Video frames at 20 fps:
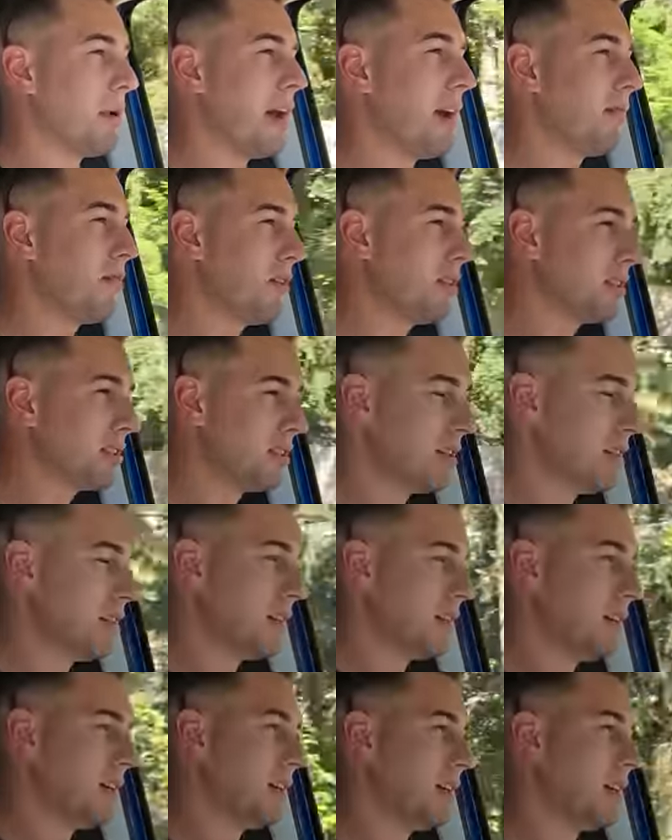Mavericks.
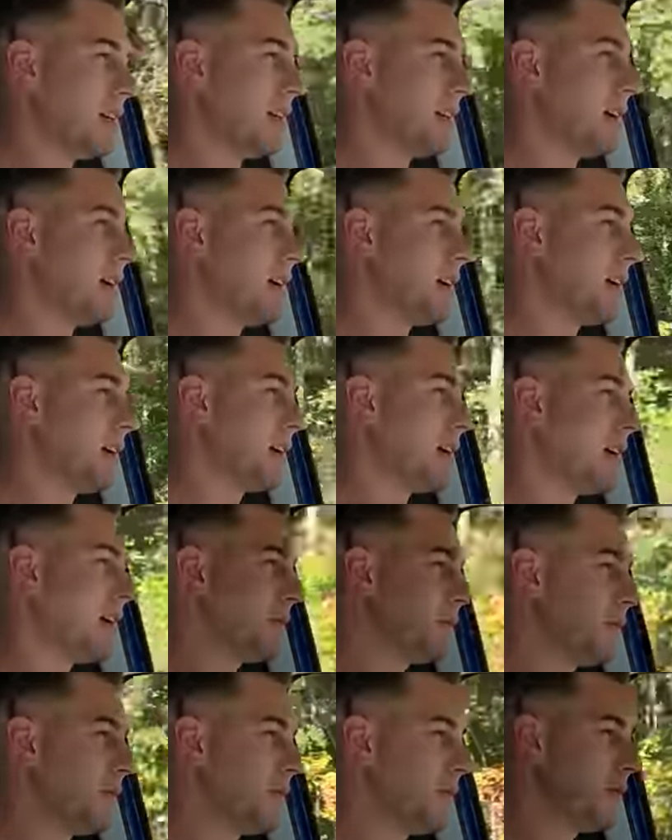I, have uh,
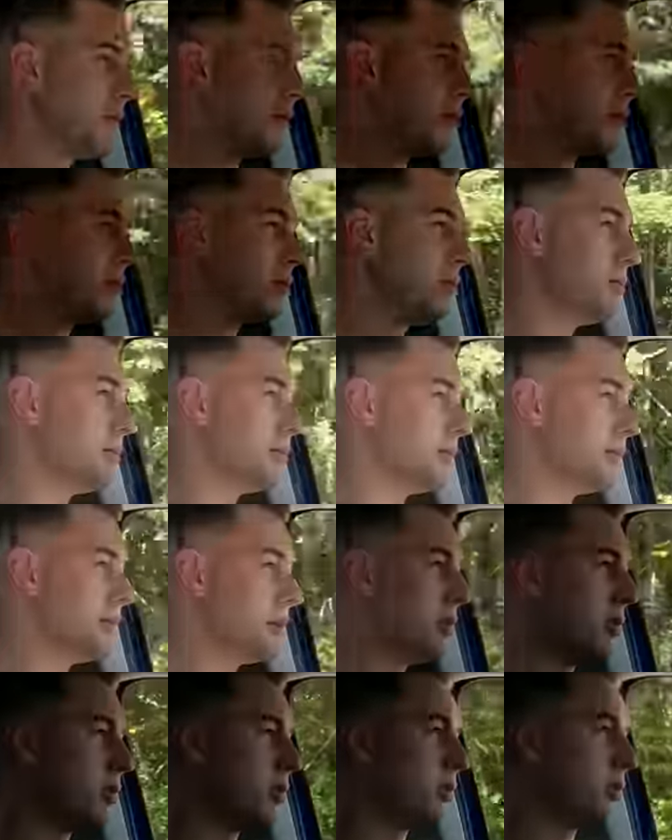driven a 2 liter
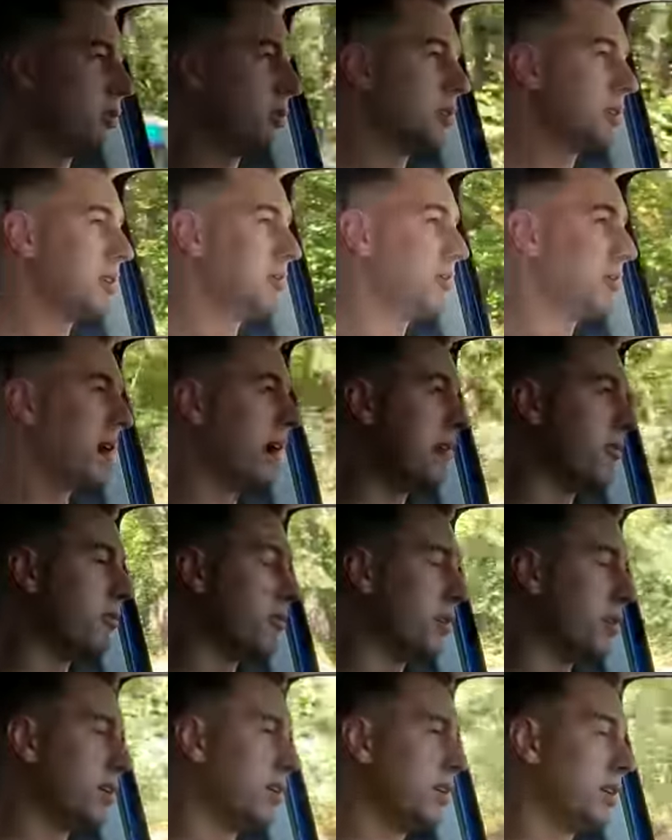EcoBoost
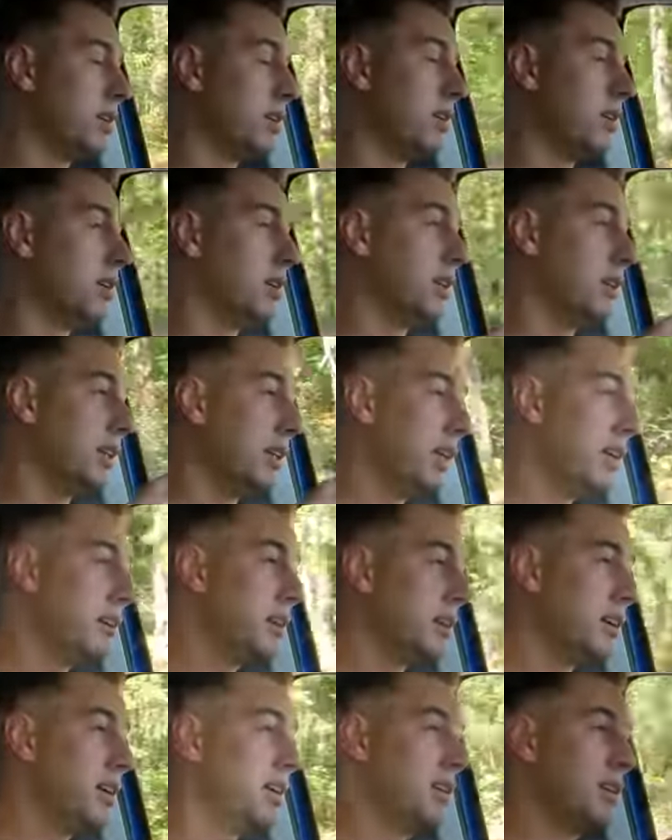Maverick
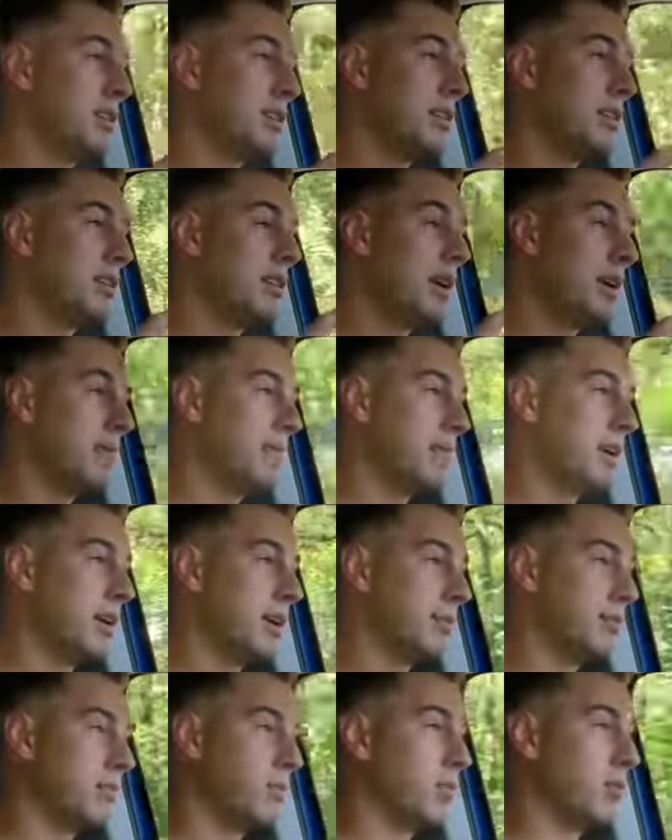Lariat
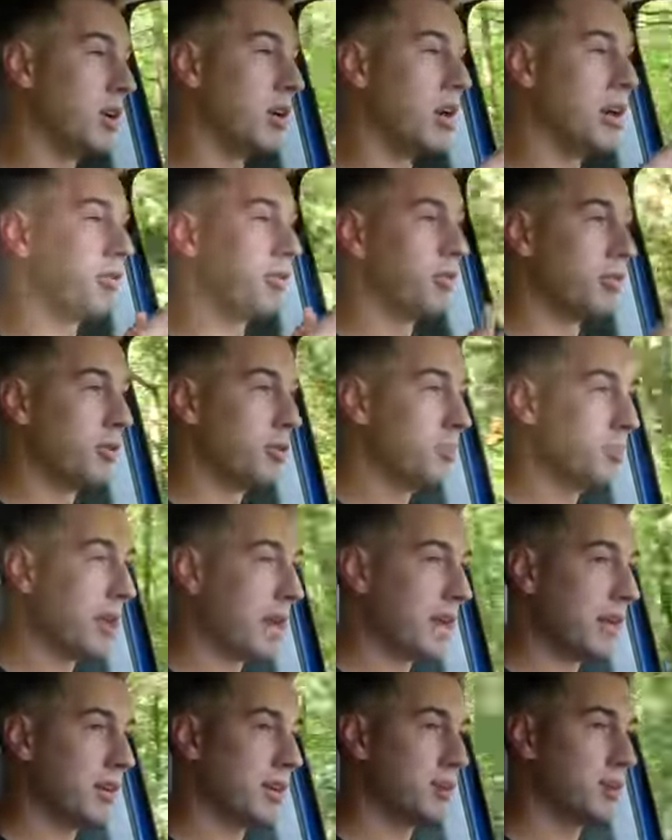FX4 off-road
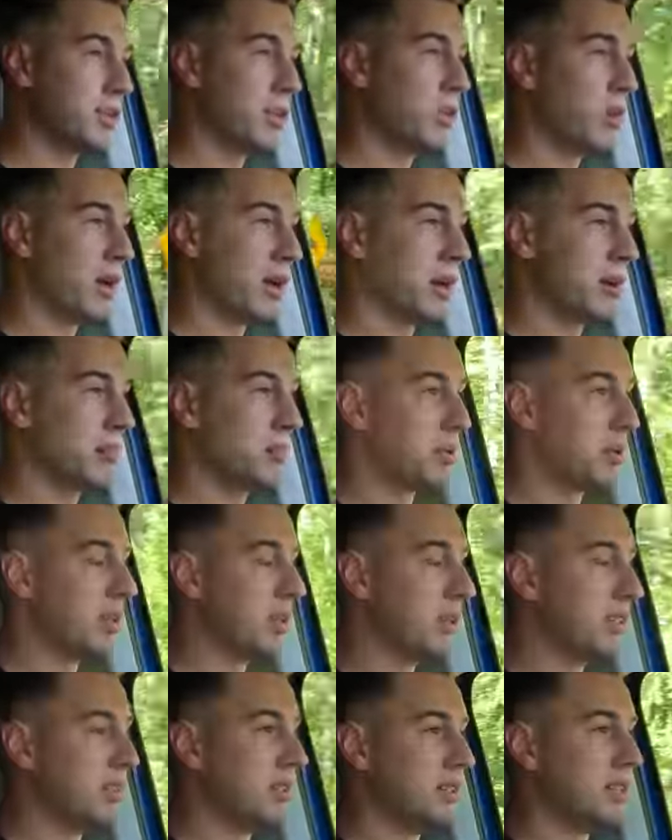package quite a
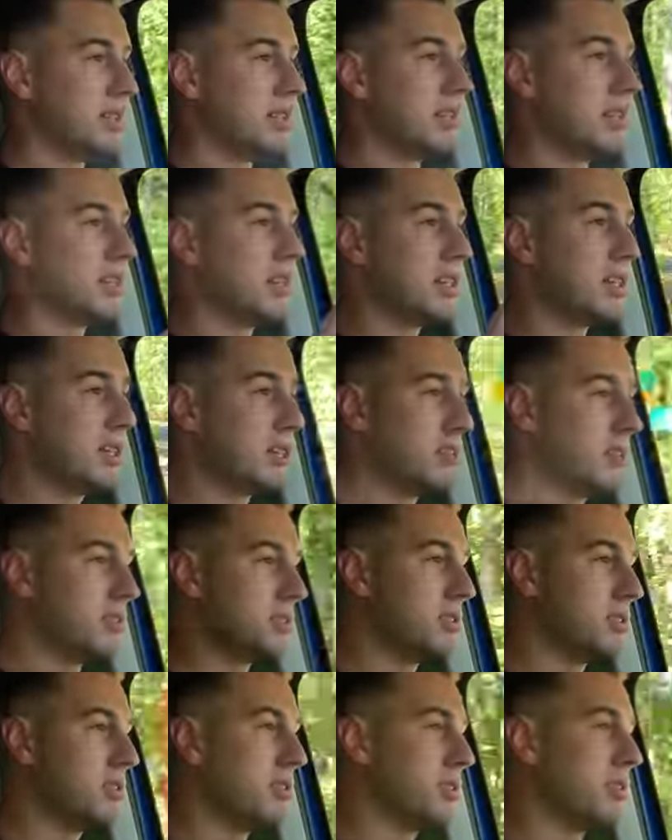bit uh, a year or
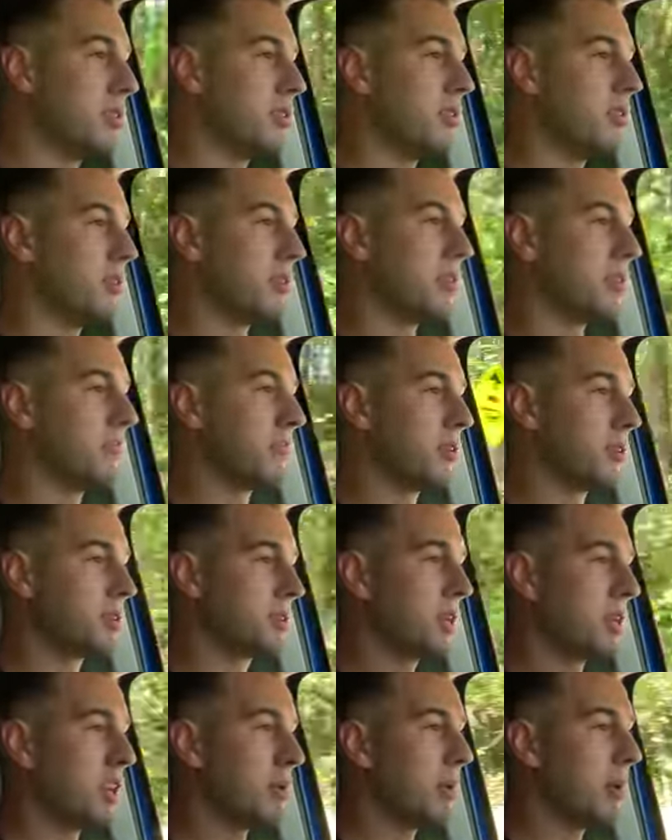two ago when they
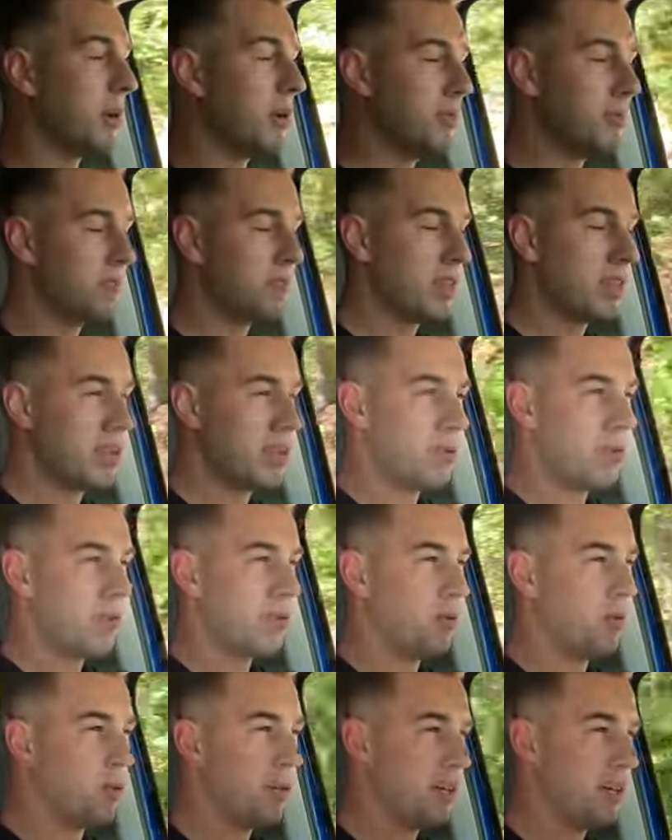first came out.
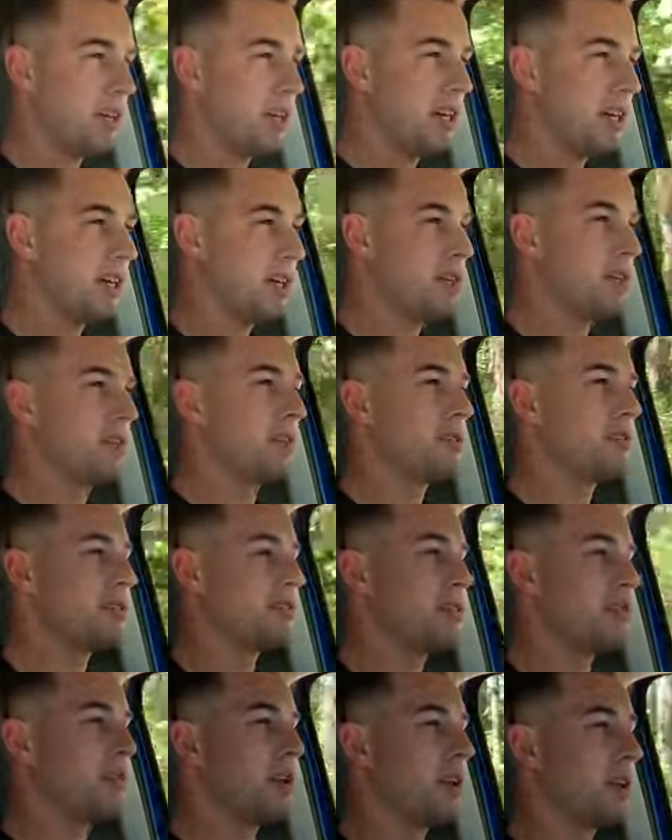And one thing I noticed
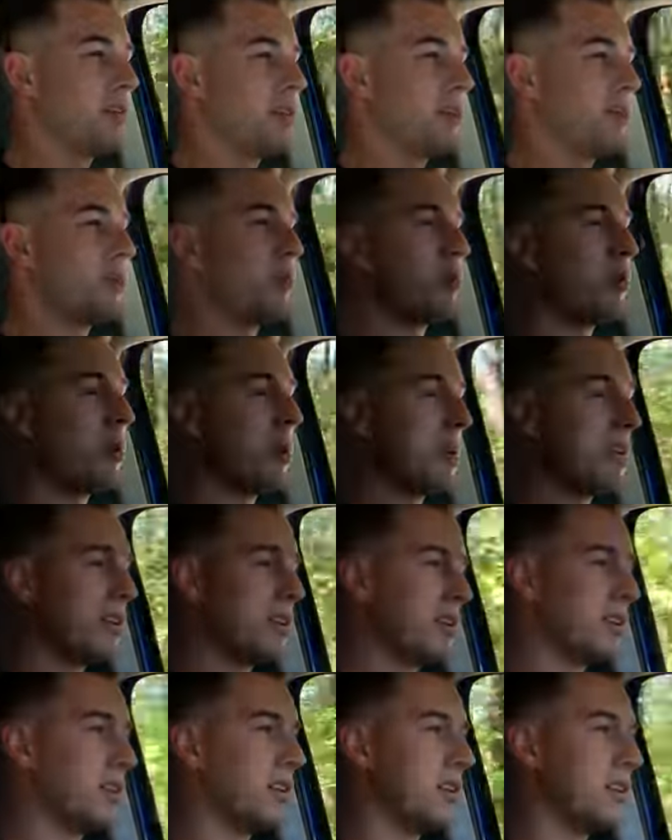with the
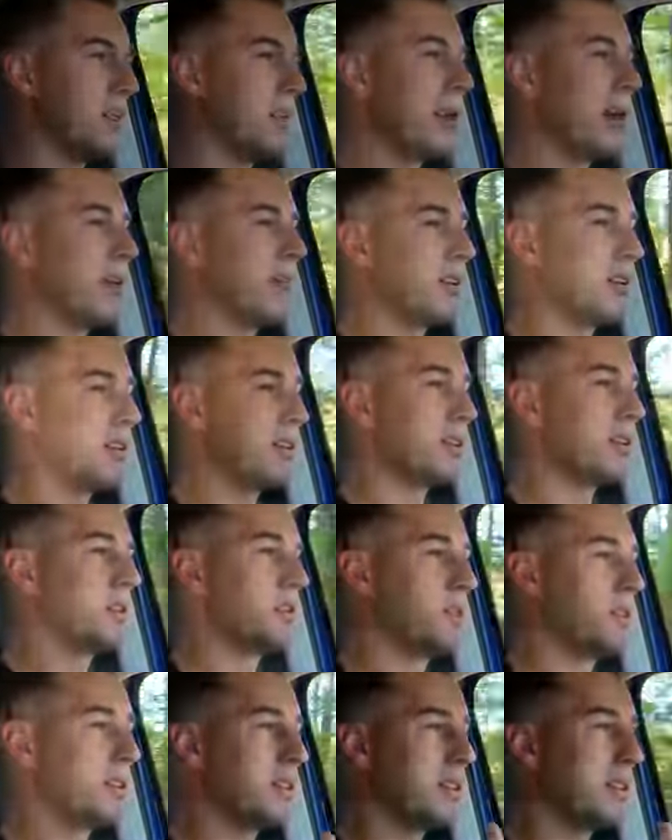braking on the Maverick, at
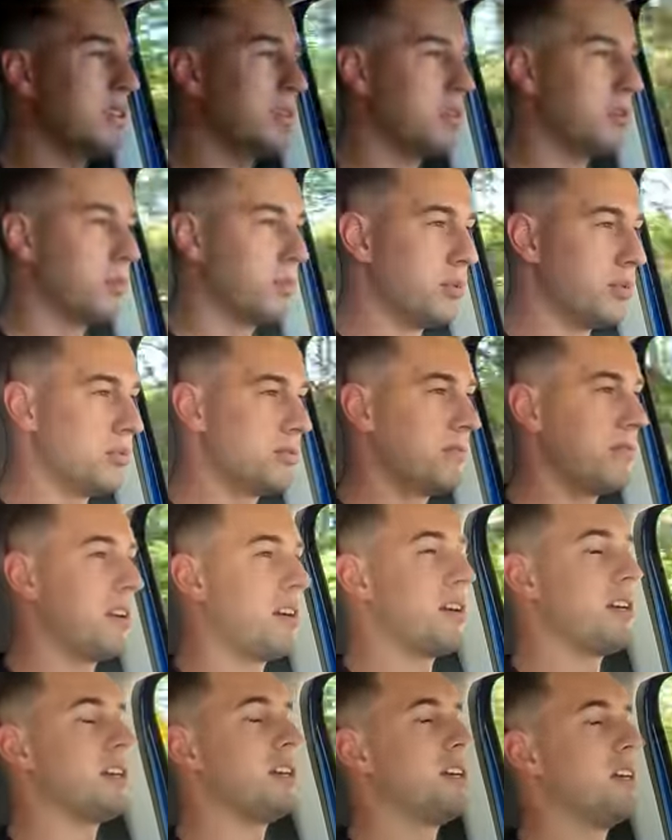least with the EcoBoost
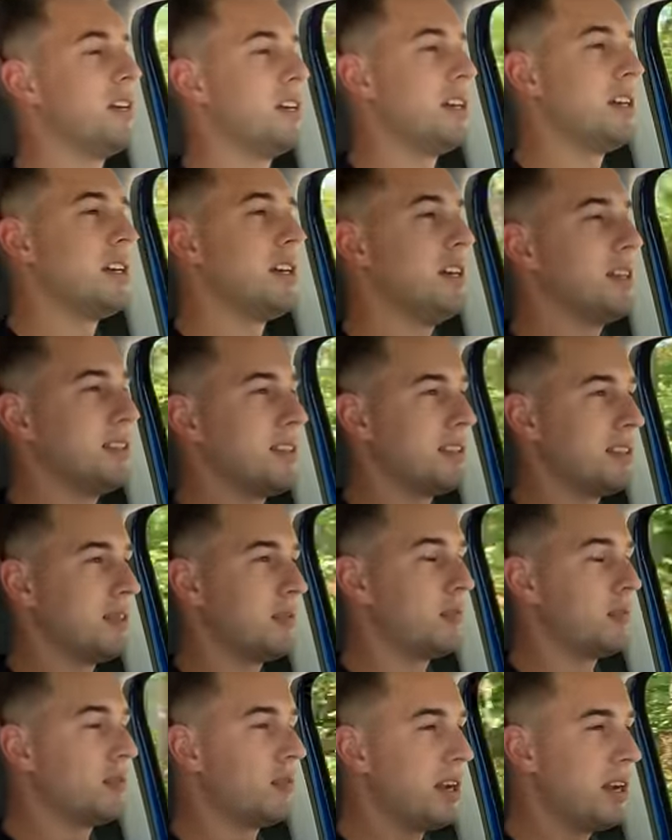variant, is that the
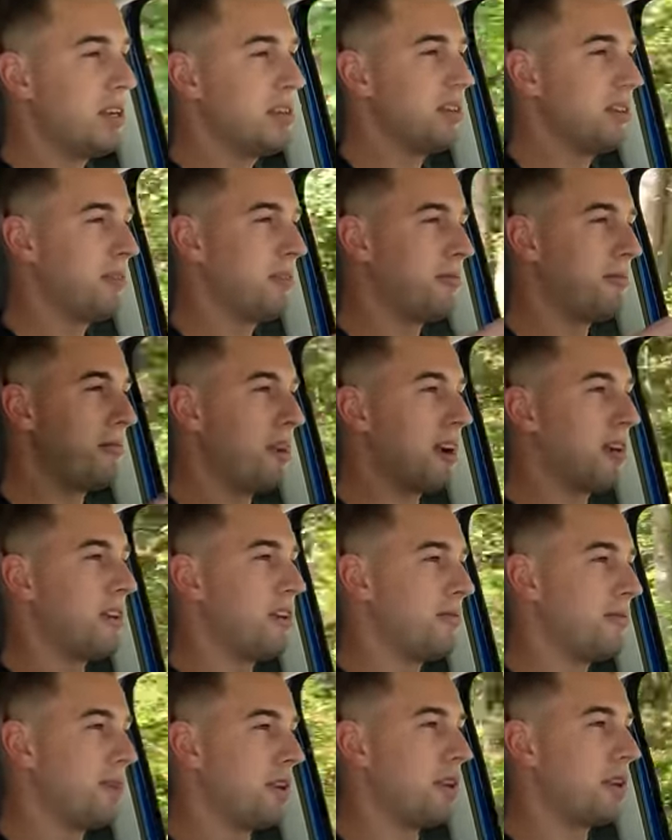brakes are
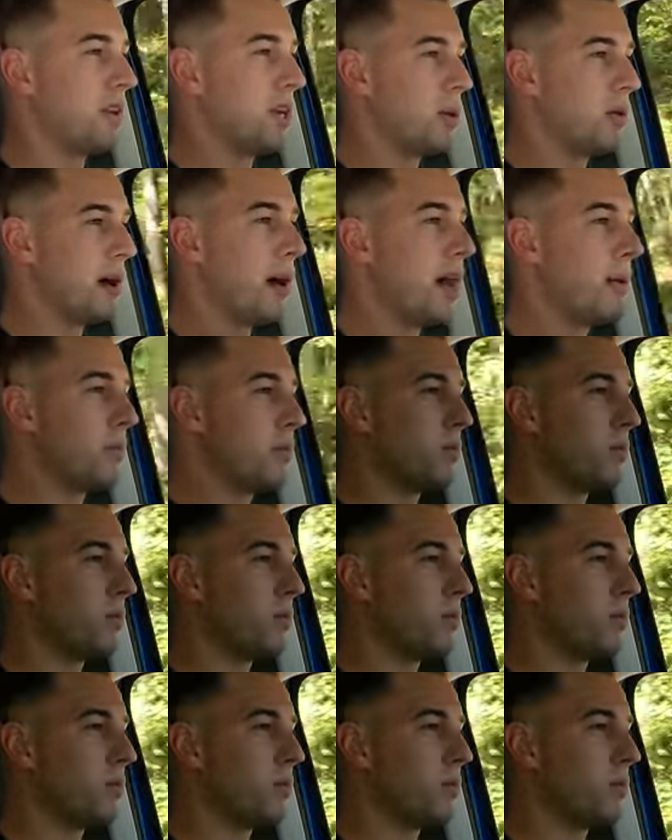very, very grabby.